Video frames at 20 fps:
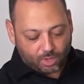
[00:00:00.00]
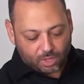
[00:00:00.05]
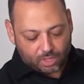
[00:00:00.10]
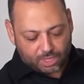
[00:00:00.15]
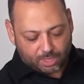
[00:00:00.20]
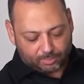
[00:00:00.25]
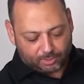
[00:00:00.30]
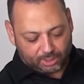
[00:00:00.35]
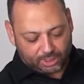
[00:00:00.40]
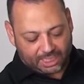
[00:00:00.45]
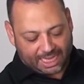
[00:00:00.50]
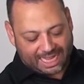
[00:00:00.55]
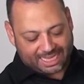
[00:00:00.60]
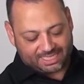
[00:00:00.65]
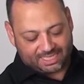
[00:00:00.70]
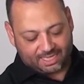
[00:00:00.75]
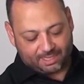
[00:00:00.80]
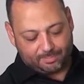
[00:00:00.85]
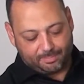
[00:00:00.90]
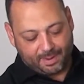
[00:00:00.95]
couple of
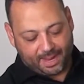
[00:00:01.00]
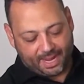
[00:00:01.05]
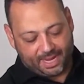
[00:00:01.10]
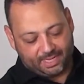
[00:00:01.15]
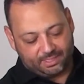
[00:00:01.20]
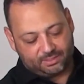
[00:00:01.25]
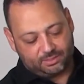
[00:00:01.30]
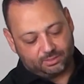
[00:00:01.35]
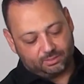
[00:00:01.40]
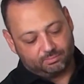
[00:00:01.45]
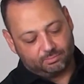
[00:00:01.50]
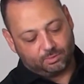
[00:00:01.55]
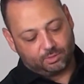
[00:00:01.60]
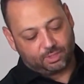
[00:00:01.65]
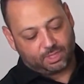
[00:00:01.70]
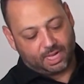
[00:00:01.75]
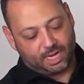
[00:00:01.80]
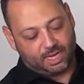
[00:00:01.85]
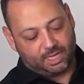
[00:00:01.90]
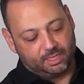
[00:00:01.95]
elastic bands are
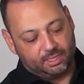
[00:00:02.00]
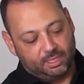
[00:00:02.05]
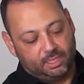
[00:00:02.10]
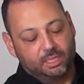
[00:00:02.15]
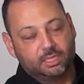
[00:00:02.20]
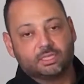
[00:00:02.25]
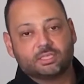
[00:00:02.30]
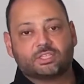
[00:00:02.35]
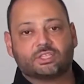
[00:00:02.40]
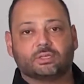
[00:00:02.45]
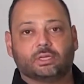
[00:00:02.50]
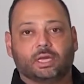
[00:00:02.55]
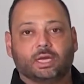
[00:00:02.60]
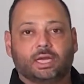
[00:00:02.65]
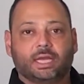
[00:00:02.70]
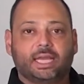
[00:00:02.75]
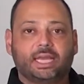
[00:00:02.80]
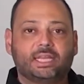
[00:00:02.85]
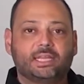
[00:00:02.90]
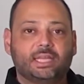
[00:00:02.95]
kind
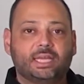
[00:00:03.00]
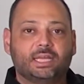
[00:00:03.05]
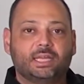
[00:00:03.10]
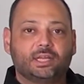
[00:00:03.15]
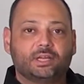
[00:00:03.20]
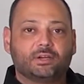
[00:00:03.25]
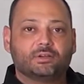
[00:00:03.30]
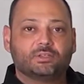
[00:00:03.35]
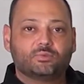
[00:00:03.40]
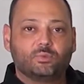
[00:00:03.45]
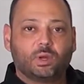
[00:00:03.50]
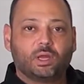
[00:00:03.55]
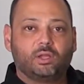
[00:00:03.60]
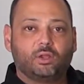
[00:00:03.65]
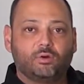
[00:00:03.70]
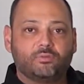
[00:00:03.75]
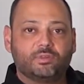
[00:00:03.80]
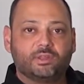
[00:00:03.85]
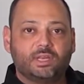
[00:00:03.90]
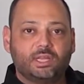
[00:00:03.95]
of hidden in here as well
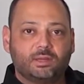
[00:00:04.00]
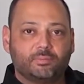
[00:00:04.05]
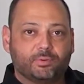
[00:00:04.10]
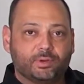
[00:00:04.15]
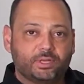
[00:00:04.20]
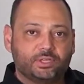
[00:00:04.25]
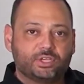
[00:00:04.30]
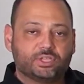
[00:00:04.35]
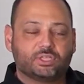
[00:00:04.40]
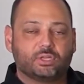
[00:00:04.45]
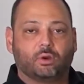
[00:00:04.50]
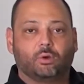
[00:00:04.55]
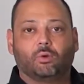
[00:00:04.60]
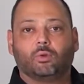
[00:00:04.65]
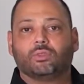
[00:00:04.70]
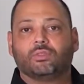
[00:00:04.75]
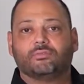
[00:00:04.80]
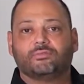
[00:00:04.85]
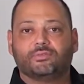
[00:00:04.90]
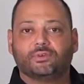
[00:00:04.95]
over the neoprene just to
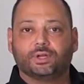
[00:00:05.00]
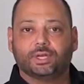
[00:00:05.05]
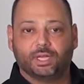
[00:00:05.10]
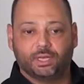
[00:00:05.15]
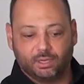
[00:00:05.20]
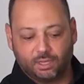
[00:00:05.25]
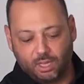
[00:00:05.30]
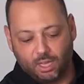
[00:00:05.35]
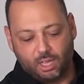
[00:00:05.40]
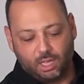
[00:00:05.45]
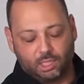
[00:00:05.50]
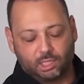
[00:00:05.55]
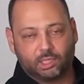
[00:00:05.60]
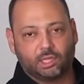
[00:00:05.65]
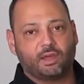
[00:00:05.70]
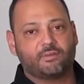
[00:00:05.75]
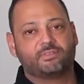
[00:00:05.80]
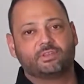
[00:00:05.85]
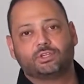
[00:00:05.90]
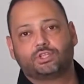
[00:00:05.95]
hold the foot in.
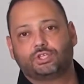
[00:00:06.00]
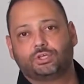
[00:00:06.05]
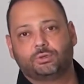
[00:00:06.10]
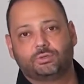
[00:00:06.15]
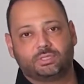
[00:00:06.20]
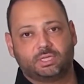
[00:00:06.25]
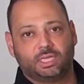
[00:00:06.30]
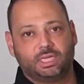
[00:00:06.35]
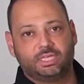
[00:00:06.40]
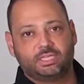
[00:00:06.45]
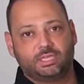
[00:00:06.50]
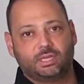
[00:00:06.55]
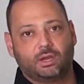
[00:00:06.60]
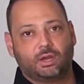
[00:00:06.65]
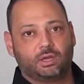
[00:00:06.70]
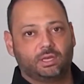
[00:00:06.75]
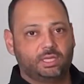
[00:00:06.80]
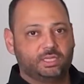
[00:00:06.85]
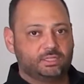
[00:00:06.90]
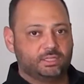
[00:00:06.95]
Love this shoe as an easy
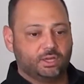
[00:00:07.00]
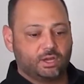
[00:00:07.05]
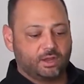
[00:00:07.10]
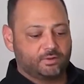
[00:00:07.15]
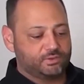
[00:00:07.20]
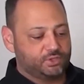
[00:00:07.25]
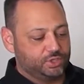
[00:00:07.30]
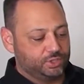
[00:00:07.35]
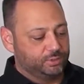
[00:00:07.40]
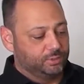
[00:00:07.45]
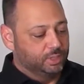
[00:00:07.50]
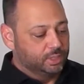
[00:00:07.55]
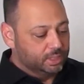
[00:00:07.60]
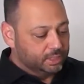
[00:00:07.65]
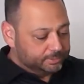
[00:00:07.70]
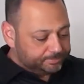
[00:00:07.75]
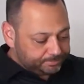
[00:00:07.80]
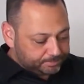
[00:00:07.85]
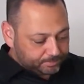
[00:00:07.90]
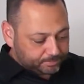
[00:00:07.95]
on, easy off shoe.
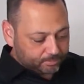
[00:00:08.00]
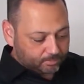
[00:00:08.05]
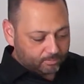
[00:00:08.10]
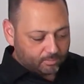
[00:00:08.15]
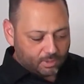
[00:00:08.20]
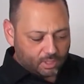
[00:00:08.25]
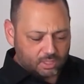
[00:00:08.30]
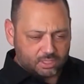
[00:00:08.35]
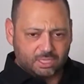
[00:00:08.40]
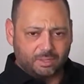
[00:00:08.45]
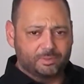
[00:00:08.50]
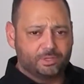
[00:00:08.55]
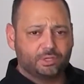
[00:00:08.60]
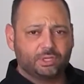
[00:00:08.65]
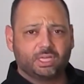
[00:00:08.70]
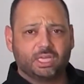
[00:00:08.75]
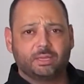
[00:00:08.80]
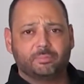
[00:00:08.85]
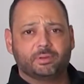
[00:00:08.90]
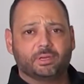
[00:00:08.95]
Something you
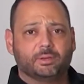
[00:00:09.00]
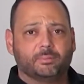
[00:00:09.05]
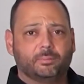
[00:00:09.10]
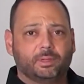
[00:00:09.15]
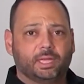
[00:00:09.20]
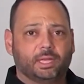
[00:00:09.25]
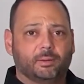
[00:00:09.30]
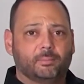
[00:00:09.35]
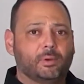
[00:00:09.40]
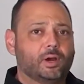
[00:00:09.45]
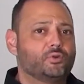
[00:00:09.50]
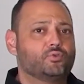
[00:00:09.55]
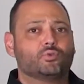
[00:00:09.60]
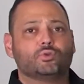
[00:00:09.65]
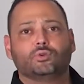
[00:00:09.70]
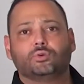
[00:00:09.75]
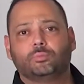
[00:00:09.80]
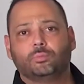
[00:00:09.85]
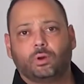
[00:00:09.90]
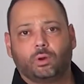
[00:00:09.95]
can keep in a mud
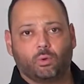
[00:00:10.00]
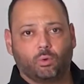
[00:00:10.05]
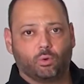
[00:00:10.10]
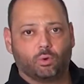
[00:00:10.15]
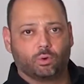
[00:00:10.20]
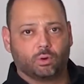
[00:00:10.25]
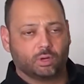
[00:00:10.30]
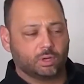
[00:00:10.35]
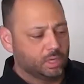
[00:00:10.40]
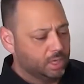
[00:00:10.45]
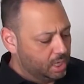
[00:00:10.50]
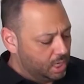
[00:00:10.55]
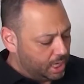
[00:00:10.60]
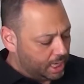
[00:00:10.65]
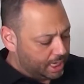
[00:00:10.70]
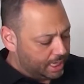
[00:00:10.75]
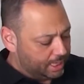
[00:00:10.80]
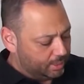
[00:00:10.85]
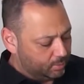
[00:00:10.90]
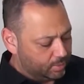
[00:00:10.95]
room or
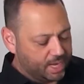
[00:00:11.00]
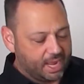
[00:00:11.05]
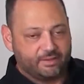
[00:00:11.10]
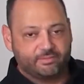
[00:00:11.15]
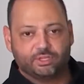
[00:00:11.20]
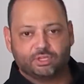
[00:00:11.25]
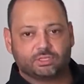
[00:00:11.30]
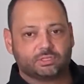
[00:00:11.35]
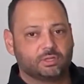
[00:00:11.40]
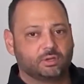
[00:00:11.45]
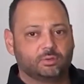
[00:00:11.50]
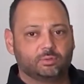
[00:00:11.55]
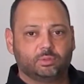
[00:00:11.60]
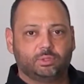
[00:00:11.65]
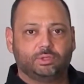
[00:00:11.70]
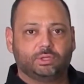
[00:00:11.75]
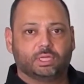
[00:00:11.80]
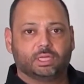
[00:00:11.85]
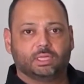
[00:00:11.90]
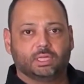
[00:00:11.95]
what have you, just so
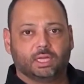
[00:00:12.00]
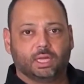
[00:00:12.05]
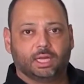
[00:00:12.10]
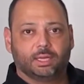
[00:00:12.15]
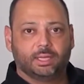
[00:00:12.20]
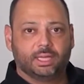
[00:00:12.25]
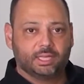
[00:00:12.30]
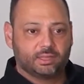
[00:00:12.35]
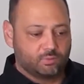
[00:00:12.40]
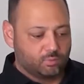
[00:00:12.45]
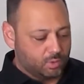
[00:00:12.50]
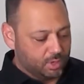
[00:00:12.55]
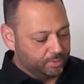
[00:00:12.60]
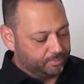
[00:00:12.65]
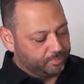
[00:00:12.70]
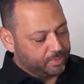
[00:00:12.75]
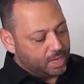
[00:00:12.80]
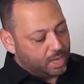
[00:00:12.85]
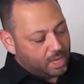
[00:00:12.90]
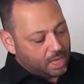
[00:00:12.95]
you can hit the road.
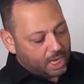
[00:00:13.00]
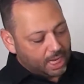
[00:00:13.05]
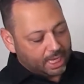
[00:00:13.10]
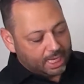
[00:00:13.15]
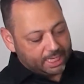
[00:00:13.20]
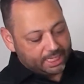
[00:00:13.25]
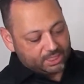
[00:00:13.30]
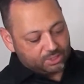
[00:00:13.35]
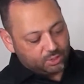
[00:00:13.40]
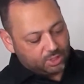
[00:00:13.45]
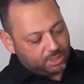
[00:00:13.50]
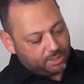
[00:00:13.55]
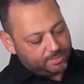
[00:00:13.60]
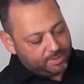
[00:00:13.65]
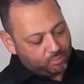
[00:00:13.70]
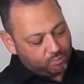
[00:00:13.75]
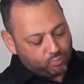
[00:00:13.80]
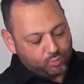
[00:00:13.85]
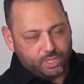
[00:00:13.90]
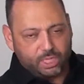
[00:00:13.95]
It's going to
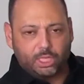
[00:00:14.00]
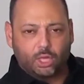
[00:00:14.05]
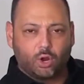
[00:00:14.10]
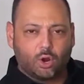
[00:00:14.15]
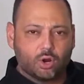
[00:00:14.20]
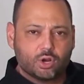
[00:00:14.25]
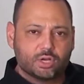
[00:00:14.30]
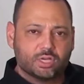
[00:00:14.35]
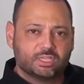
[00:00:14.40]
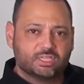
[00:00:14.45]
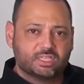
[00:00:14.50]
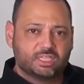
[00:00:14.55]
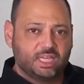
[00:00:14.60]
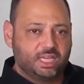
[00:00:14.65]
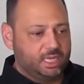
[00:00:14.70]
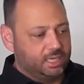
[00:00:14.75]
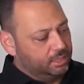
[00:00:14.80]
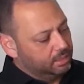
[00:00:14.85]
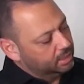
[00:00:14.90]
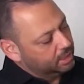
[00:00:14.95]
be really hard to
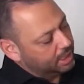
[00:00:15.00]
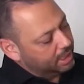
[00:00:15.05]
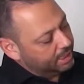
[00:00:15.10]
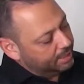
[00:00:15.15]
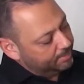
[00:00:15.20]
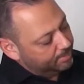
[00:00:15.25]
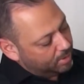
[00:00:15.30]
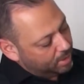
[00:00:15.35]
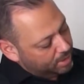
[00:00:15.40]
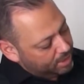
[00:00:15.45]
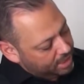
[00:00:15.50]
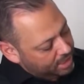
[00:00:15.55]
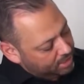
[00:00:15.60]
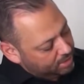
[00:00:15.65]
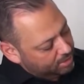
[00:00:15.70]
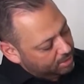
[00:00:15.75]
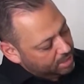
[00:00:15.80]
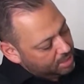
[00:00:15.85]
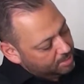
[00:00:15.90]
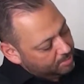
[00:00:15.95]
see on
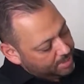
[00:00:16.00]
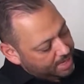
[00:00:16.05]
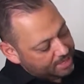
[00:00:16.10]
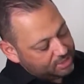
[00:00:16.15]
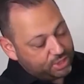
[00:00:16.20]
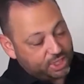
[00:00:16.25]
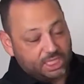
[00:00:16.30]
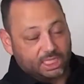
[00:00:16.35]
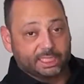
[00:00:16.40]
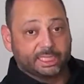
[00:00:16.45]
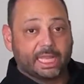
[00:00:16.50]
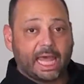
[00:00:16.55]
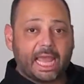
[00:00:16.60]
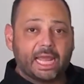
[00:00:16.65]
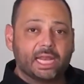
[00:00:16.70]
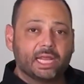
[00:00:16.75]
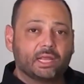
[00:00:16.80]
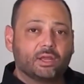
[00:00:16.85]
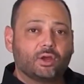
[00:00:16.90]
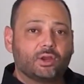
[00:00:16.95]
here, but actually the
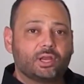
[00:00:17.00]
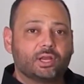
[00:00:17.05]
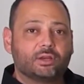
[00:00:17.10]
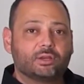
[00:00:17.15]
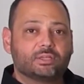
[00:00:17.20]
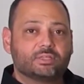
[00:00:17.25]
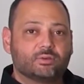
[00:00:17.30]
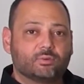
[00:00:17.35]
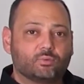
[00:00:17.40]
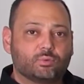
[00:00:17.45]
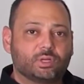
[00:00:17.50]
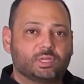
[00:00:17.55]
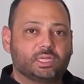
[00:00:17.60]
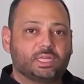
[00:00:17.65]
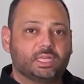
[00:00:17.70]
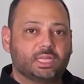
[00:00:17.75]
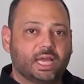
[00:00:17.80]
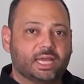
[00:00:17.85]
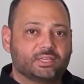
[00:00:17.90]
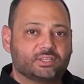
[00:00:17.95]
lining on here is a really
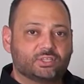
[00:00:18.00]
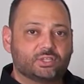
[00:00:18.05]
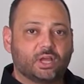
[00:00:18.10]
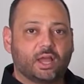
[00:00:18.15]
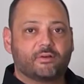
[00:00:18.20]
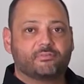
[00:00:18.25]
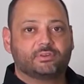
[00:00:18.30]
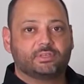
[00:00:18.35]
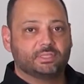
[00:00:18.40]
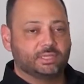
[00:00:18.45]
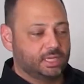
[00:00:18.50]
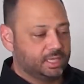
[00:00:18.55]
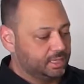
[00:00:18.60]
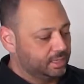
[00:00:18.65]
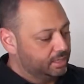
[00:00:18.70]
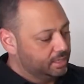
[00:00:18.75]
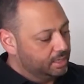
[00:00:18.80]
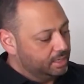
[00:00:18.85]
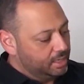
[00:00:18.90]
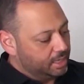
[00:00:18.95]
nice soft
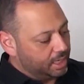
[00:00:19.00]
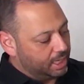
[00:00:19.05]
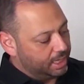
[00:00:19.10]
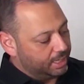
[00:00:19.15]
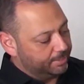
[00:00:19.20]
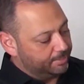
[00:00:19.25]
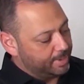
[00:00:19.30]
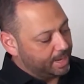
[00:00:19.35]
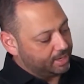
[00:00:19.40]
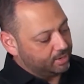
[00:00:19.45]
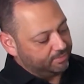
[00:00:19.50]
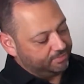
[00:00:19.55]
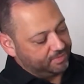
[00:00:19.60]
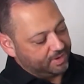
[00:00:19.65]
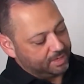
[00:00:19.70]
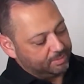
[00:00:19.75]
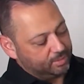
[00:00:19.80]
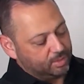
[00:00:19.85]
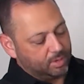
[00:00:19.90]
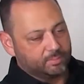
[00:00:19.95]

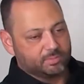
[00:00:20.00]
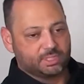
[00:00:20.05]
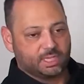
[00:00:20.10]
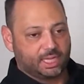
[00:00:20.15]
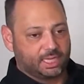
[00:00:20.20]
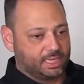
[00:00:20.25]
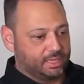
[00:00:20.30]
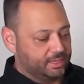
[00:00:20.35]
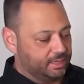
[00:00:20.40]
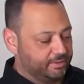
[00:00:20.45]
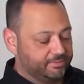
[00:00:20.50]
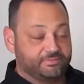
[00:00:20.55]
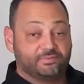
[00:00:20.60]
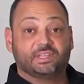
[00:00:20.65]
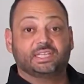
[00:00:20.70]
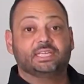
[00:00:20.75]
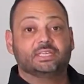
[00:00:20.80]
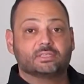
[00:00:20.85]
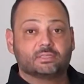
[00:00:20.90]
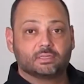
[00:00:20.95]
microfiber, almost like a
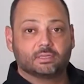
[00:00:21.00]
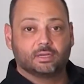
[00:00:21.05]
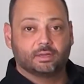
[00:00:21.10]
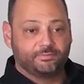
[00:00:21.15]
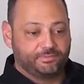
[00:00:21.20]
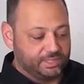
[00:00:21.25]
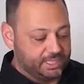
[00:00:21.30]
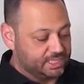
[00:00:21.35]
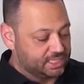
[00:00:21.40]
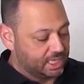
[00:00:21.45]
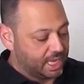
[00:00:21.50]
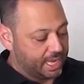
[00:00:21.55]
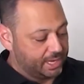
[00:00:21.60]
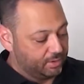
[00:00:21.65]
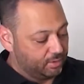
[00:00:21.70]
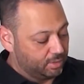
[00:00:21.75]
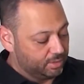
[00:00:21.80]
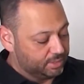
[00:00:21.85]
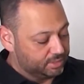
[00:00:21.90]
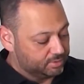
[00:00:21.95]
fleece
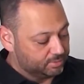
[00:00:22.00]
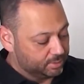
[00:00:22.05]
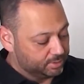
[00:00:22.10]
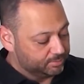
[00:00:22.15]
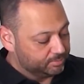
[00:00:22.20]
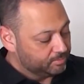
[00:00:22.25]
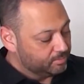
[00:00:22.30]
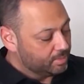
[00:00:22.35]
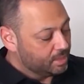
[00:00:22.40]
liner on this one.